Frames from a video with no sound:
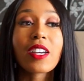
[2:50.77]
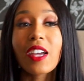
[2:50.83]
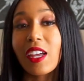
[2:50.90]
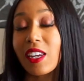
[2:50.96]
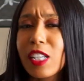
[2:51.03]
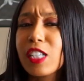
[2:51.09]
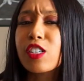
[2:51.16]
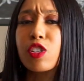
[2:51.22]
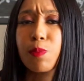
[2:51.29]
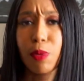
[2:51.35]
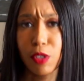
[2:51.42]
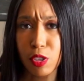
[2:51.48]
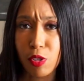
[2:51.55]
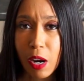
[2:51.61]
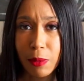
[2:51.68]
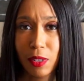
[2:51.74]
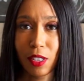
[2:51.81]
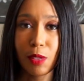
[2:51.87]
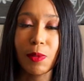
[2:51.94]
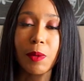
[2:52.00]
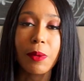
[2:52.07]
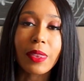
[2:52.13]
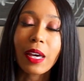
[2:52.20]
and he just prescribed it to
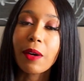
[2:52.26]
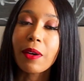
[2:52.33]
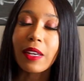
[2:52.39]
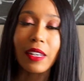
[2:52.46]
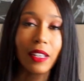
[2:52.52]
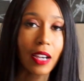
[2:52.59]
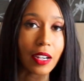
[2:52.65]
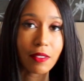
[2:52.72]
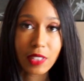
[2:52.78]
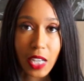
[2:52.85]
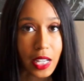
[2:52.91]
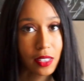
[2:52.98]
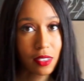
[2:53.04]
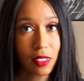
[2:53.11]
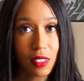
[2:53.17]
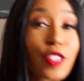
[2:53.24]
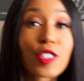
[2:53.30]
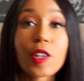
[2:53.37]
me without any kind of tests.